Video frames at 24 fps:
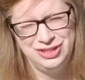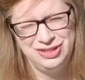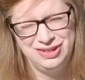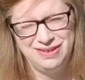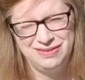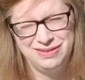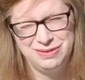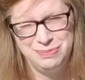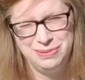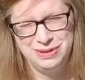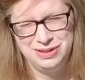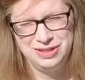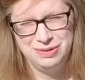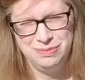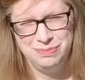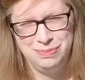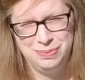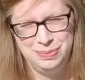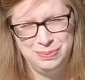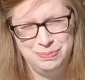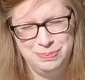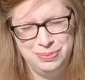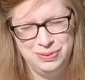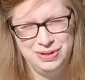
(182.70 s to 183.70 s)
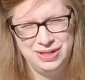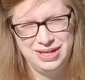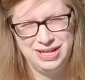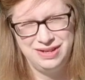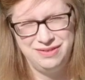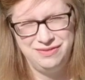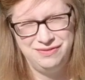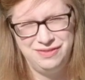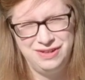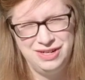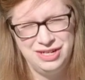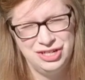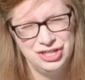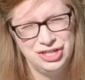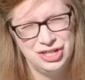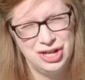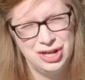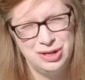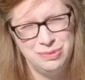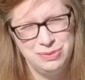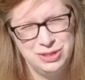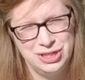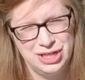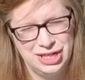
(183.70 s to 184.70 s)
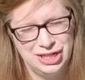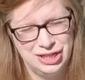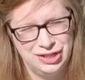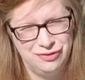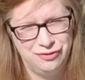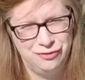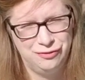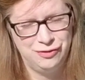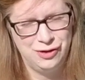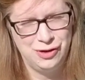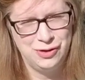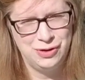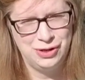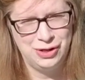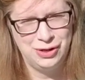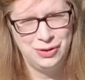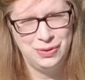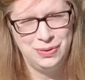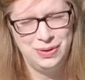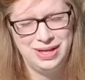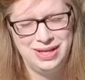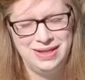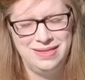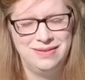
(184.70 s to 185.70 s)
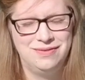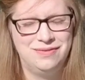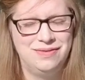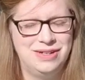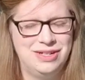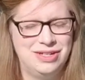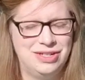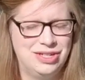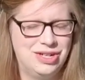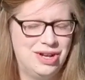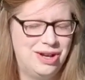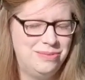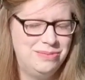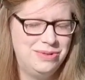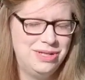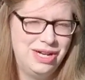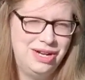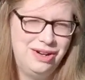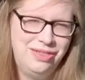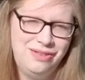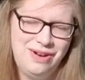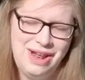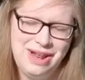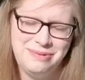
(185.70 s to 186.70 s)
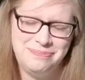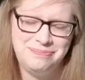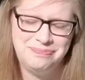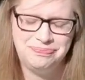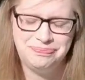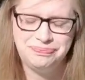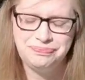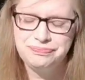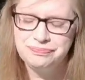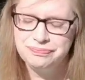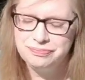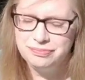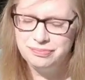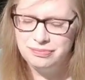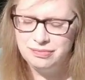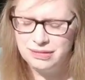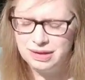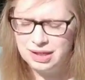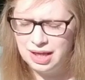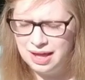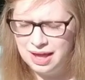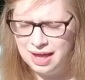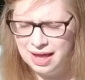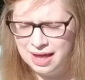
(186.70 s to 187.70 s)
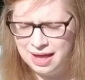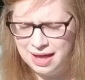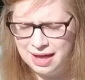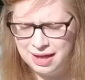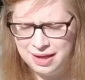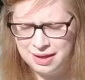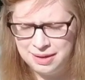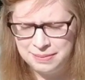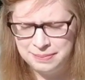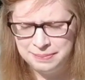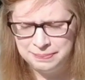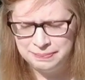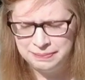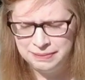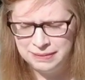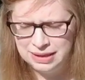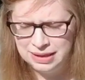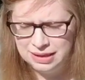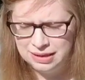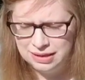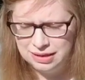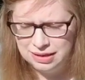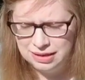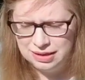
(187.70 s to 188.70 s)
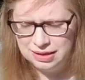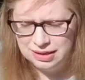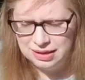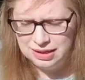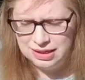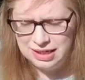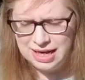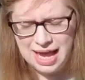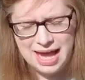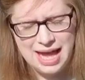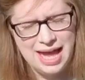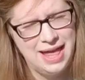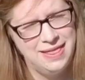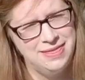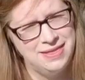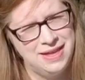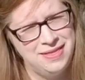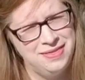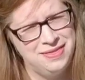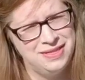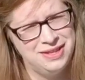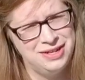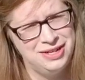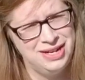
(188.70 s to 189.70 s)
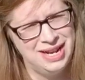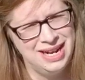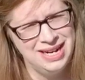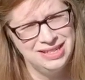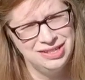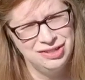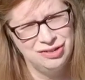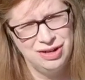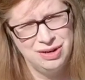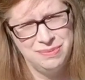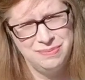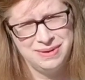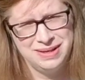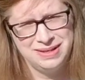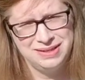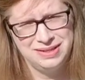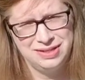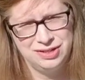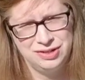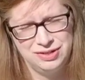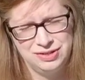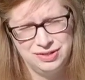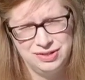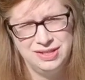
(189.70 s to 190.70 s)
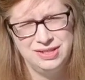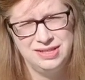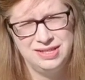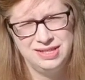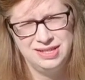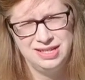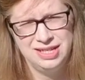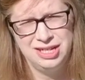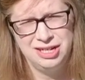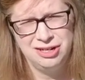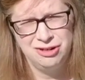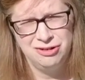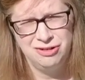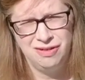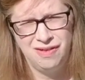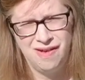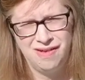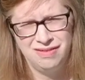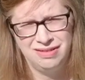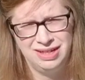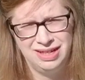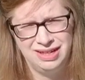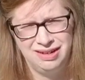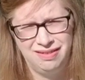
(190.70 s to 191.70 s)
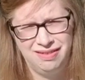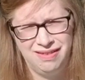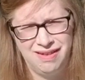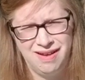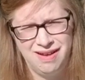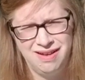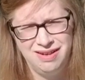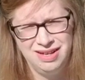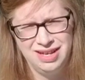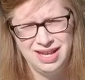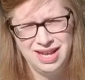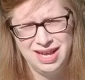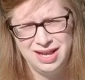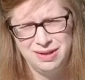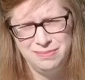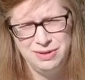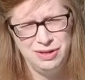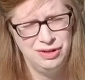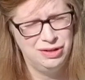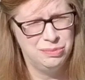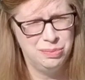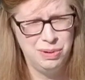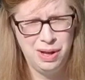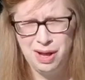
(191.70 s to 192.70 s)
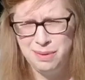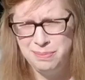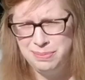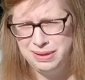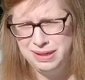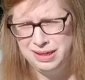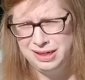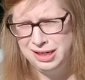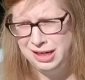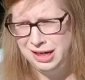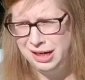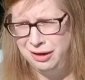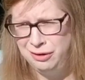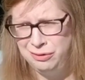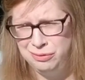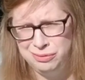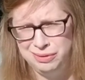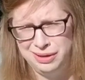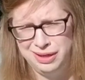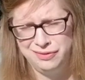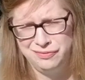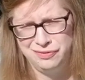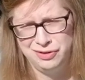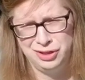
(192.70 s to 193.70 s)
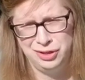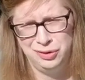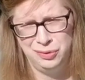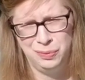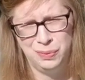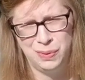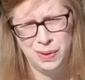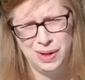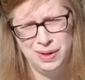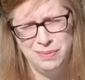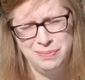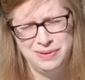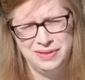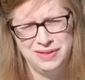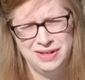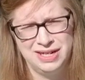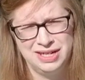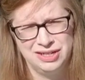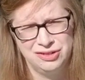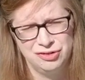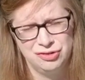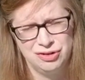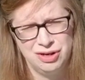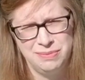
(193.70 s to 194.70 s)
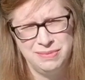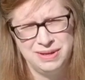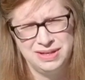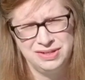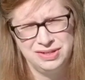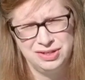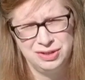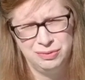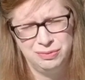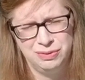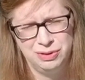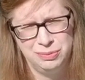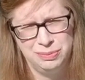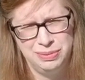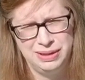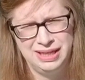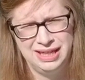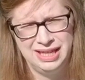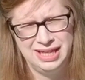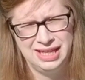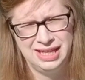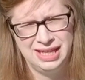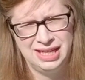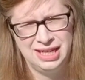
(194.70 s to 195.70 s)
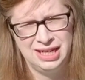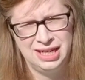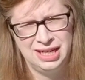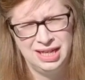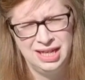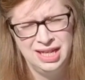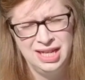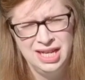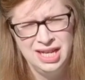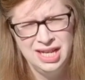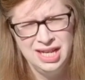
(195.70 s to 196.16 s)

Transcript: you do have to put a finished object photo in the finished object thread. And then the next trimester, so this is a year-long knit along. You can pop in and out whenever you want, but the next trimester will begin